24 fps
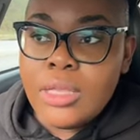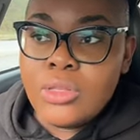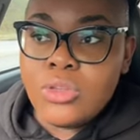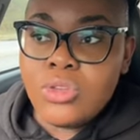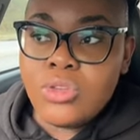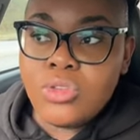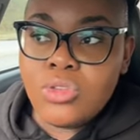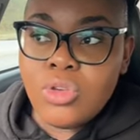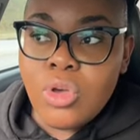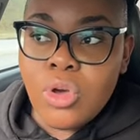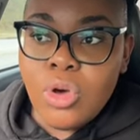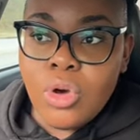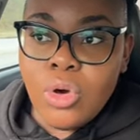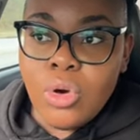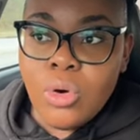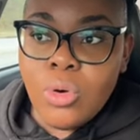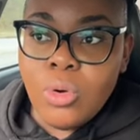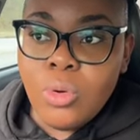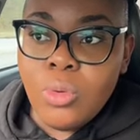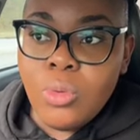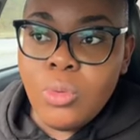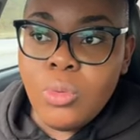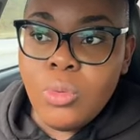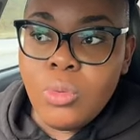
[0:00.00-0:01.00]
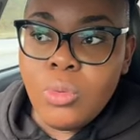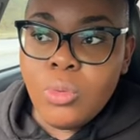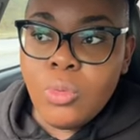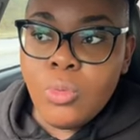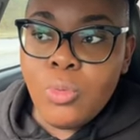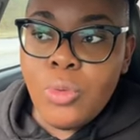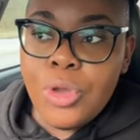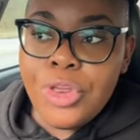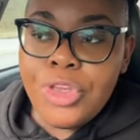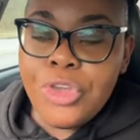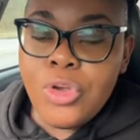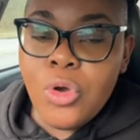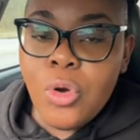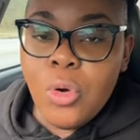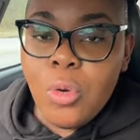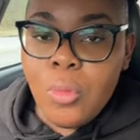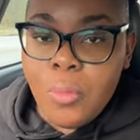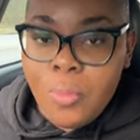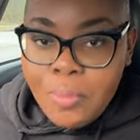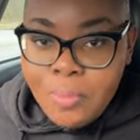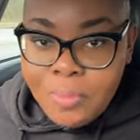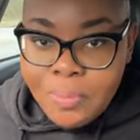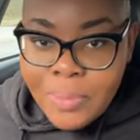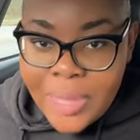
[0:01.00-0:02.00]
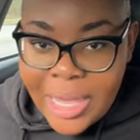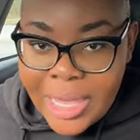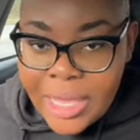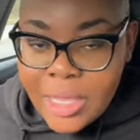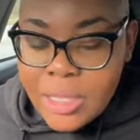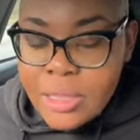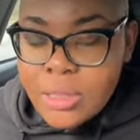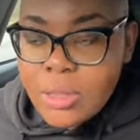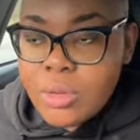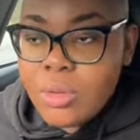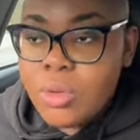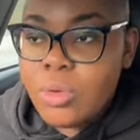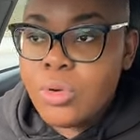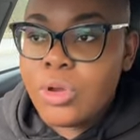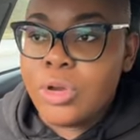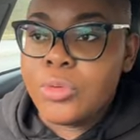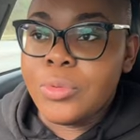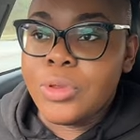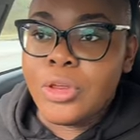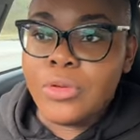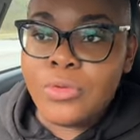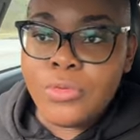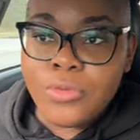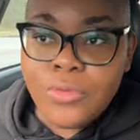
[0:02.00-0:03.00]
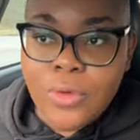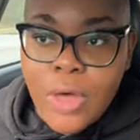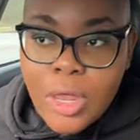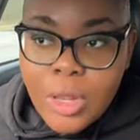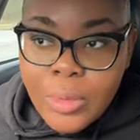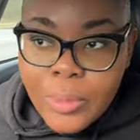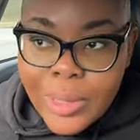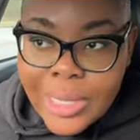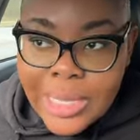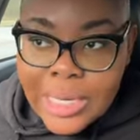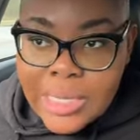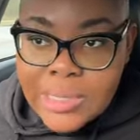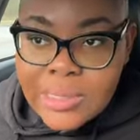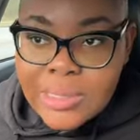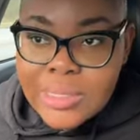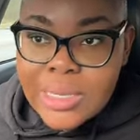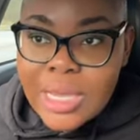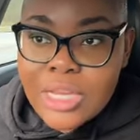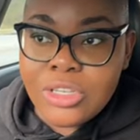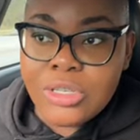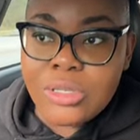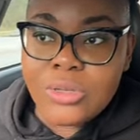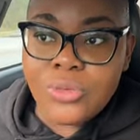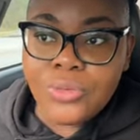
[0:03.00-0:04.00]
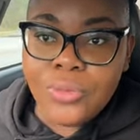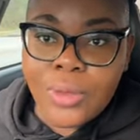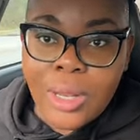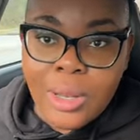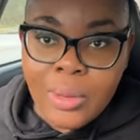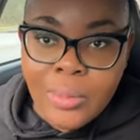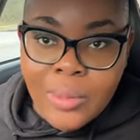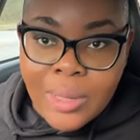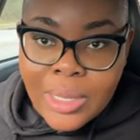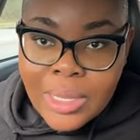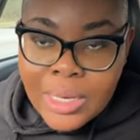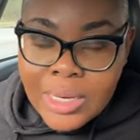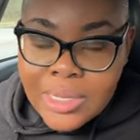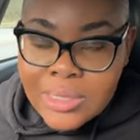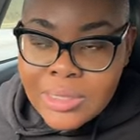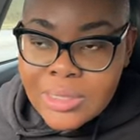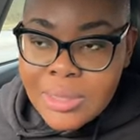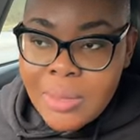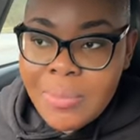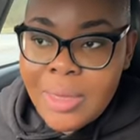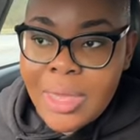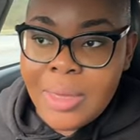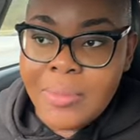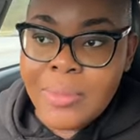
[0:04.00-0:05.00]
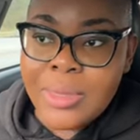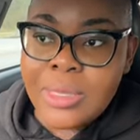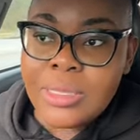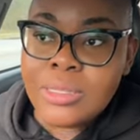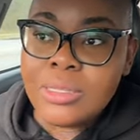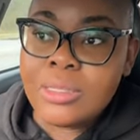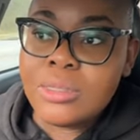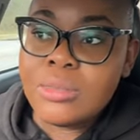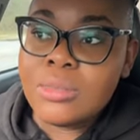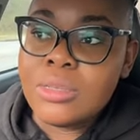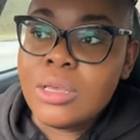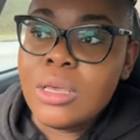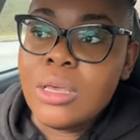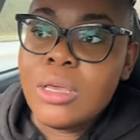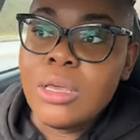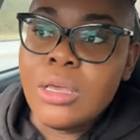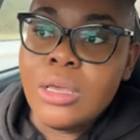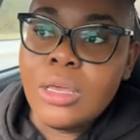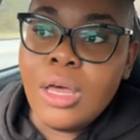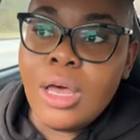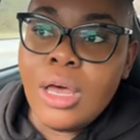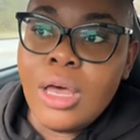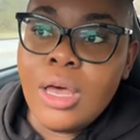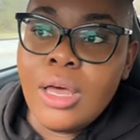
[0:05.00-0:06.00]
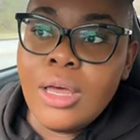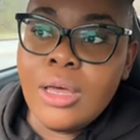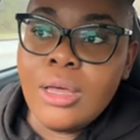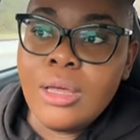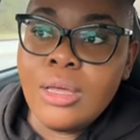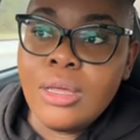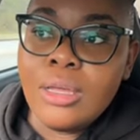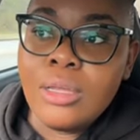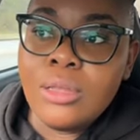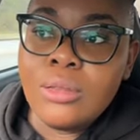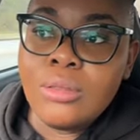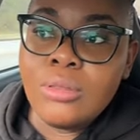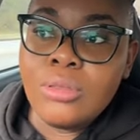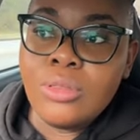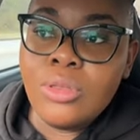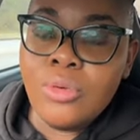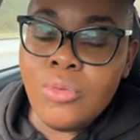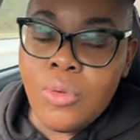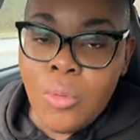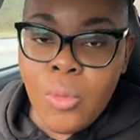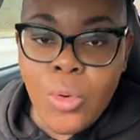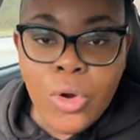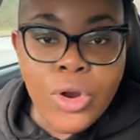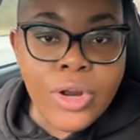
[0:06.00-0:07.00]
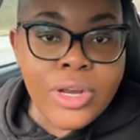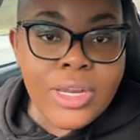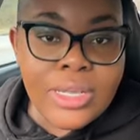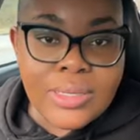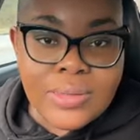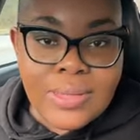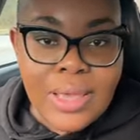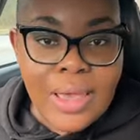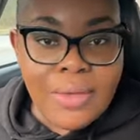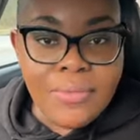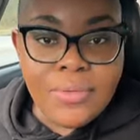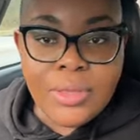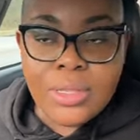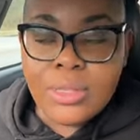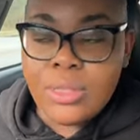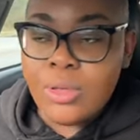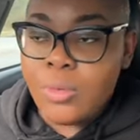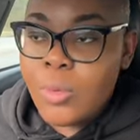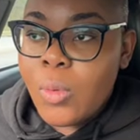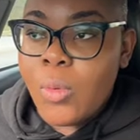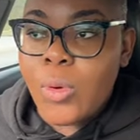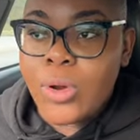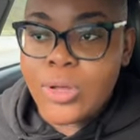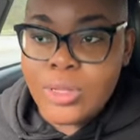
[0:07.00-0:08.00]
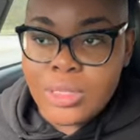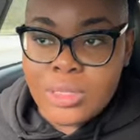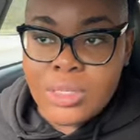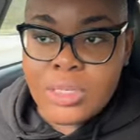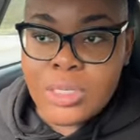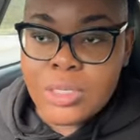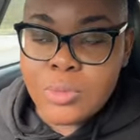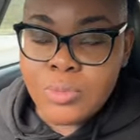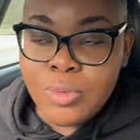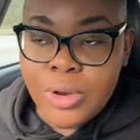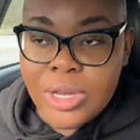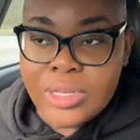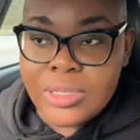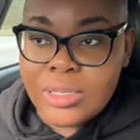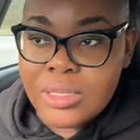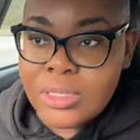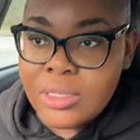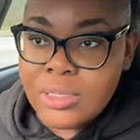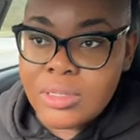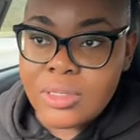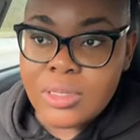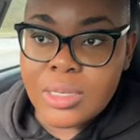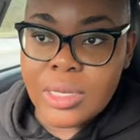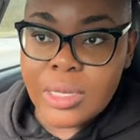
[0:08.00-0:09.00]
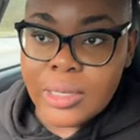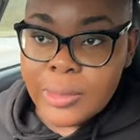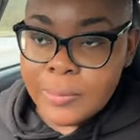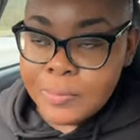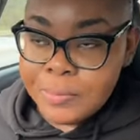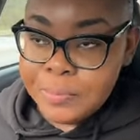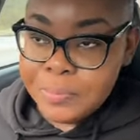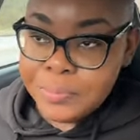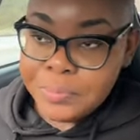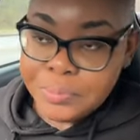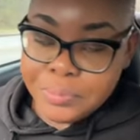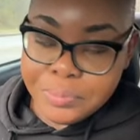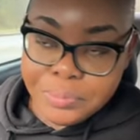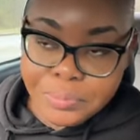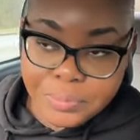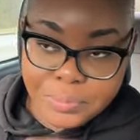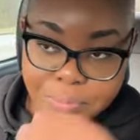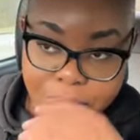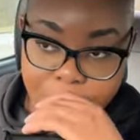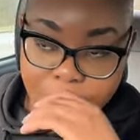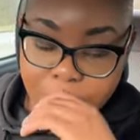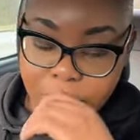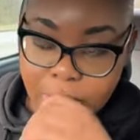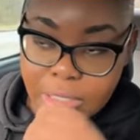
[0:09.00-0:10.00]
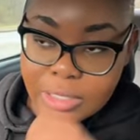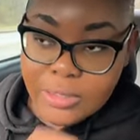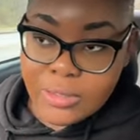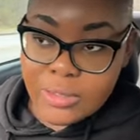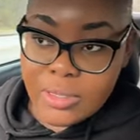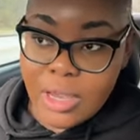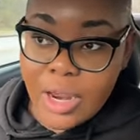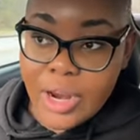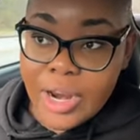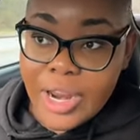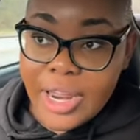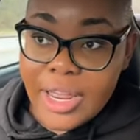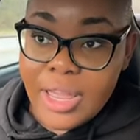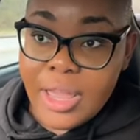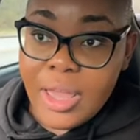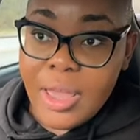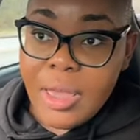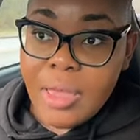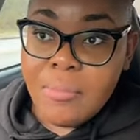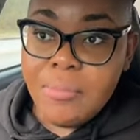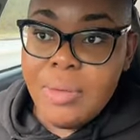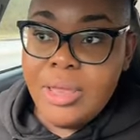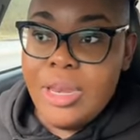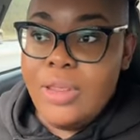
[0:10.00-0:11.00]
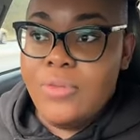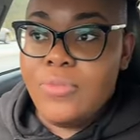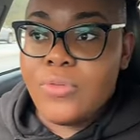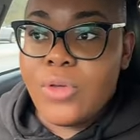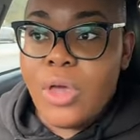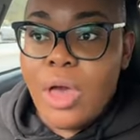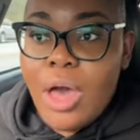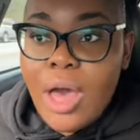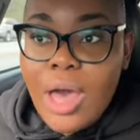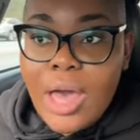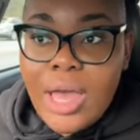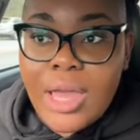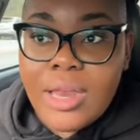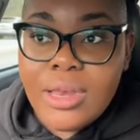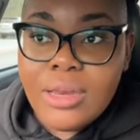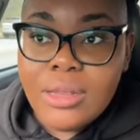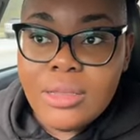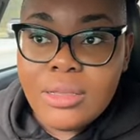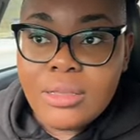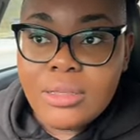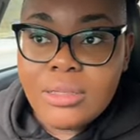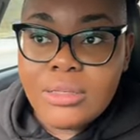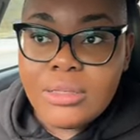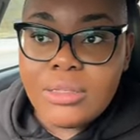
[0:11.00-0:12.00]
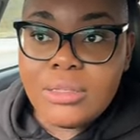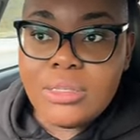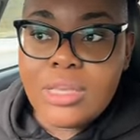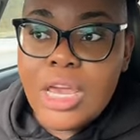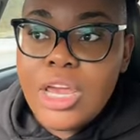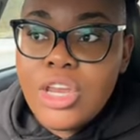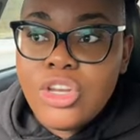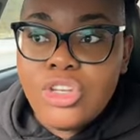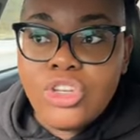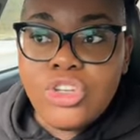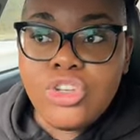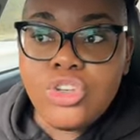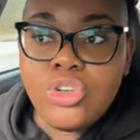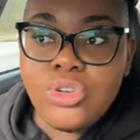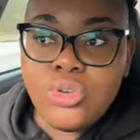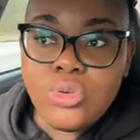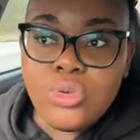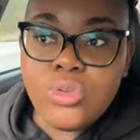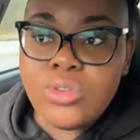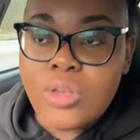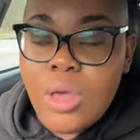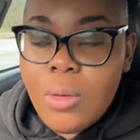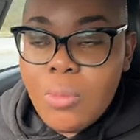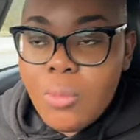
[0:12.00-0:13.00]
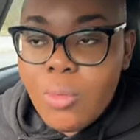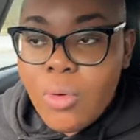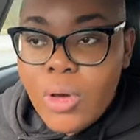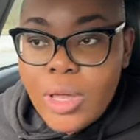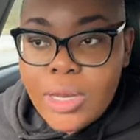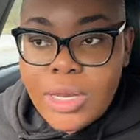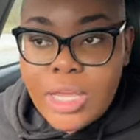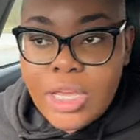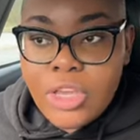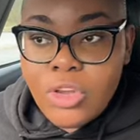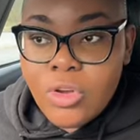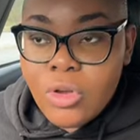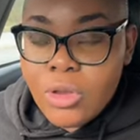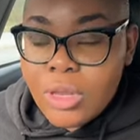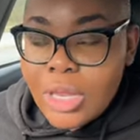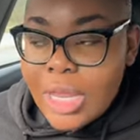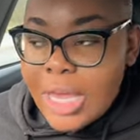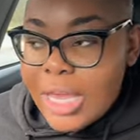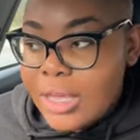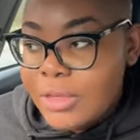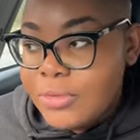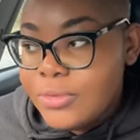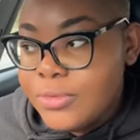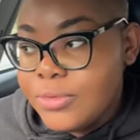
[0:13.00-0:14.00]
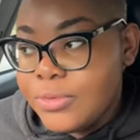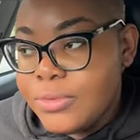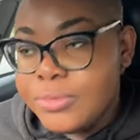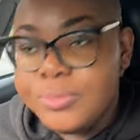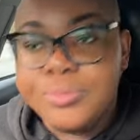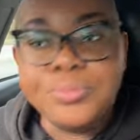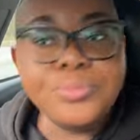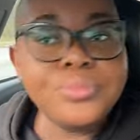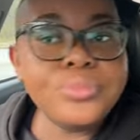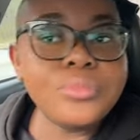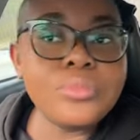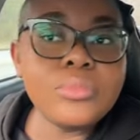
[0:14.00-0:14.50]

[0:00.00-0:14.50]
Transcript: And so when you're obeying the Lord, when you're following his statutes, following in his commandments, uh, the reward is heaven. The reward is his presence. Sorry. But if God sends you someone in your life,